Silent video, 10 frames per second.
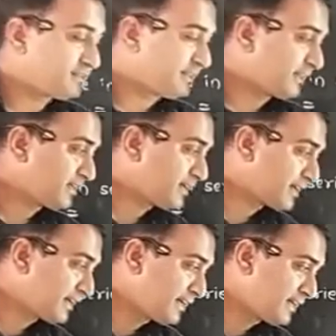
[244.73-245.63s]
then
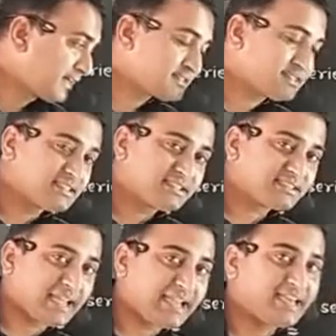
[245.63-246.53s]
current is
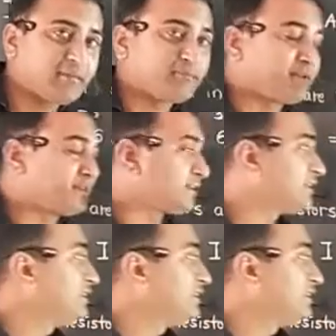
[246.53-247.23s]
9 ampere.